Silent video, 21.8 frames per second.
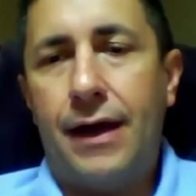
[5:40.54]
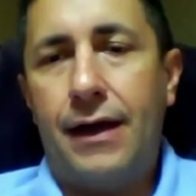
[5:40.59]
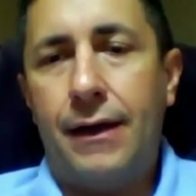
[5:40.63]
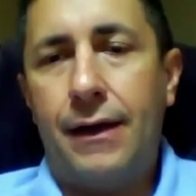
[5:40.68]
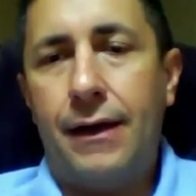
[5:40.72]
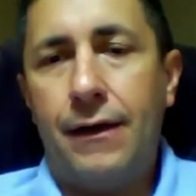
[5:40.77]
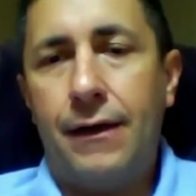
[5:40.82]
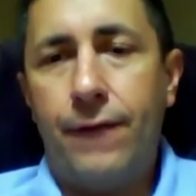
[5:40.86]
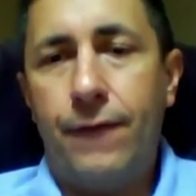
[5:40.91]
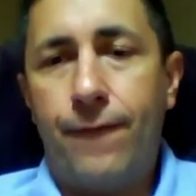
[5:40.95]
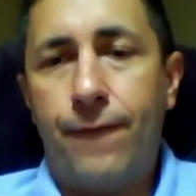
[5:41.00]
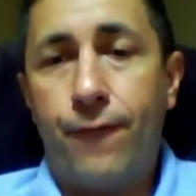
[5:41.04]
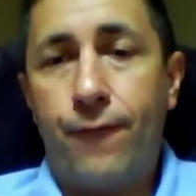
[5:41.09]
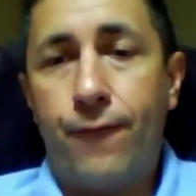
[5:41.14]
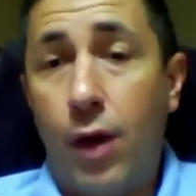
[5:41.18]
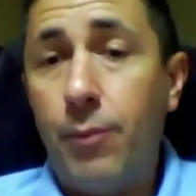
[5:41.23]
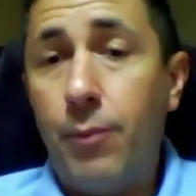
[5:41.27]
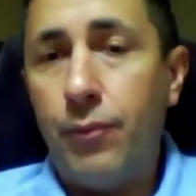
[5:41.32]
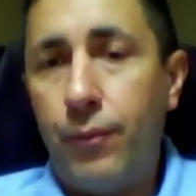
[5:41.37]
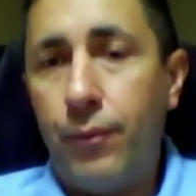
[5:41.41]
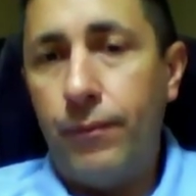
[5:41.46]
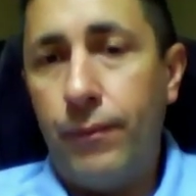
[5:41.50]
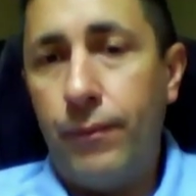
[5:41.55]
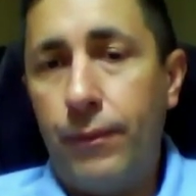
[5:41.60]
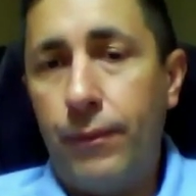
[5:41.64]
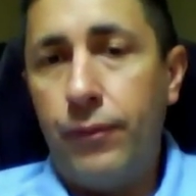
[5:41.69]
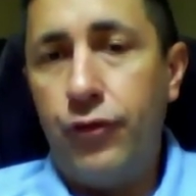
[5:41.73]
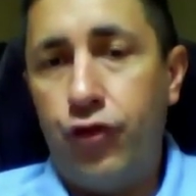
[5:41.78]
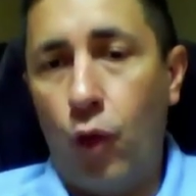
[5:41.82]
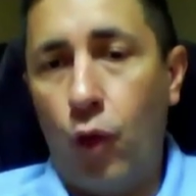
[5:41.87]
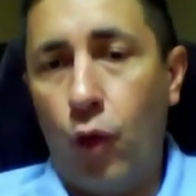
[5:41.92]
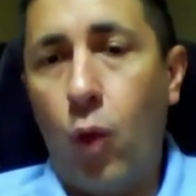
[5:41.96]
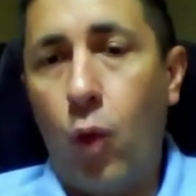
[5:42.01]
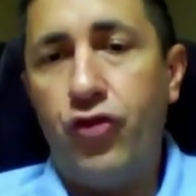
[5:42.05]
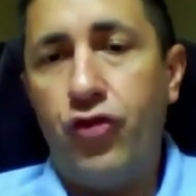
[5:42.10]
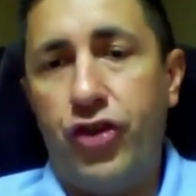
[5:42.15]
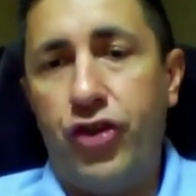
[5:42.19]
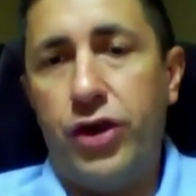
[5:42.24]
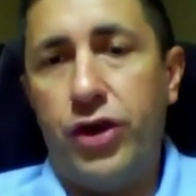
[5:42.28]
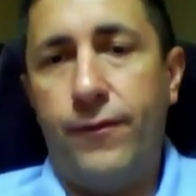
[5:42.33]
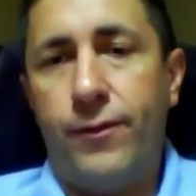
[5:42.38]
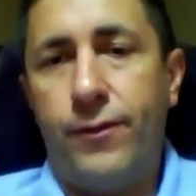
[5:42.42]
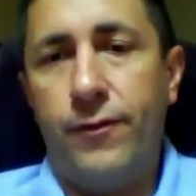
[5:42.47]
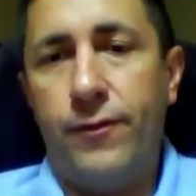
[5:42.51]
from Georgia,
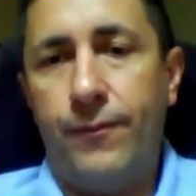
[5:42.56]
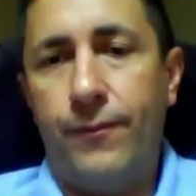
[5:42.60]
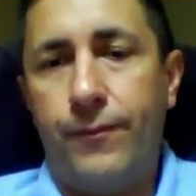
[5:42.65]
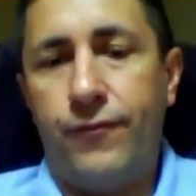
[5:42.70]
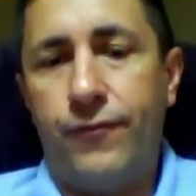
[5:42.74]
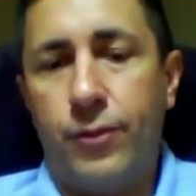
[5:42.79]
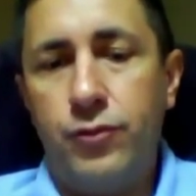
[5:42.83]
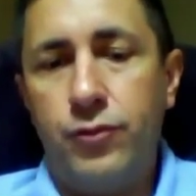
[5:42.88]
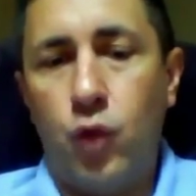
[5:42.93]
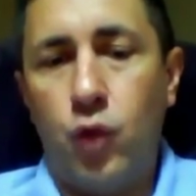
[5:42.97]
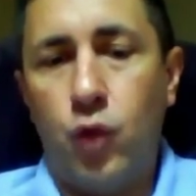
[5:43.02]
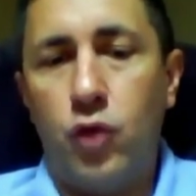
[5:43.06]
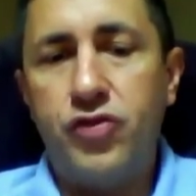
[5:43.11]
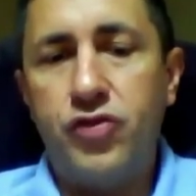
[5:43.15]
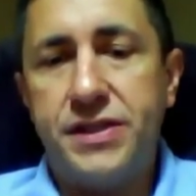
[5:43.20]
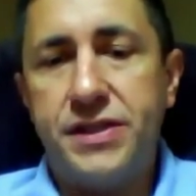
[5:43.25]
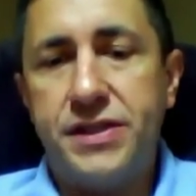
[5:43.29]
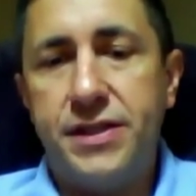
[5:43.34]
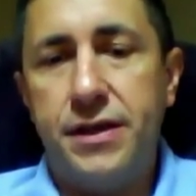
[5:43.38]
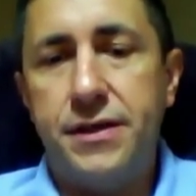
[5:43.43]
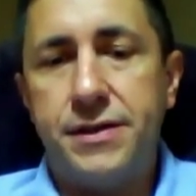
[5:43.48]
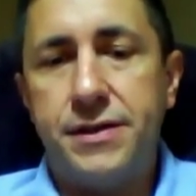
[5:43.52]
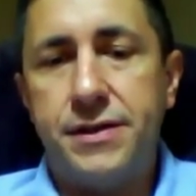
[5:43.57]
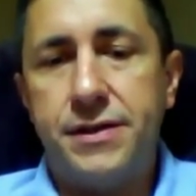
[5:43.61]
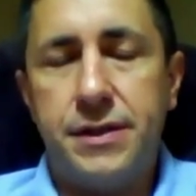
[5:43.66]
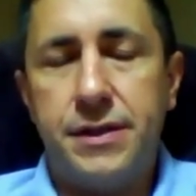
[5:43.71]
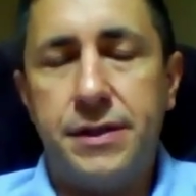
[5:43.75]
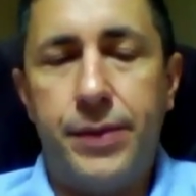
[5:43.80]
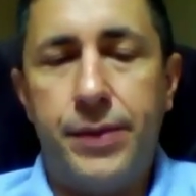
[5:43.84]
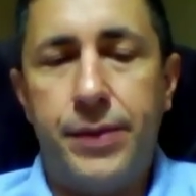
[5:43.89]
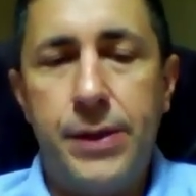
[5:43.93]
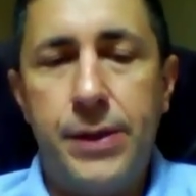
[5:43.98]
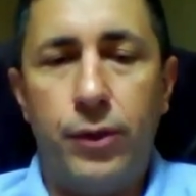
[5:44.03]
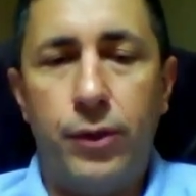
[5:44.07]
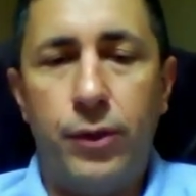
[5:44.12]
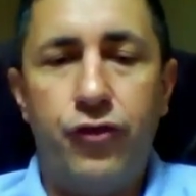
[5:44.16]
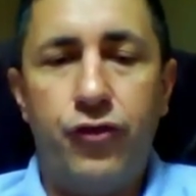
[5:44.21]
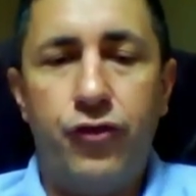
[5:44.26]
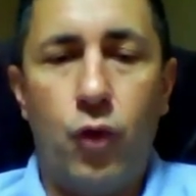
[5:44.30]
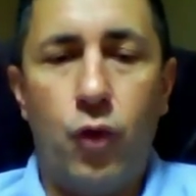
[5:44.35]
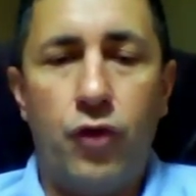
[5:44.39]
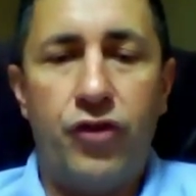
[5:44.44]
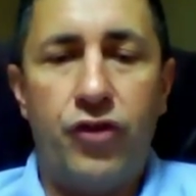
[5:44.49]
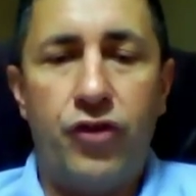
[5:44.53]
from Georgia citizens and people in
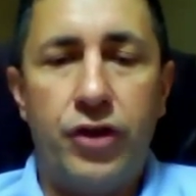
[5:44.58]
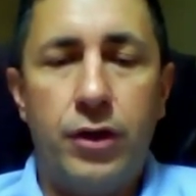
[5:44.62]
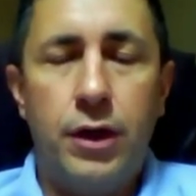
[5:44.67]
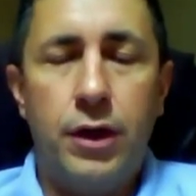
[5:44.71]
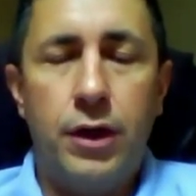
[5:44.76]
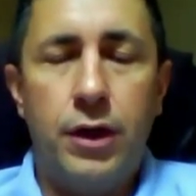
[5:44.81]
Georgia.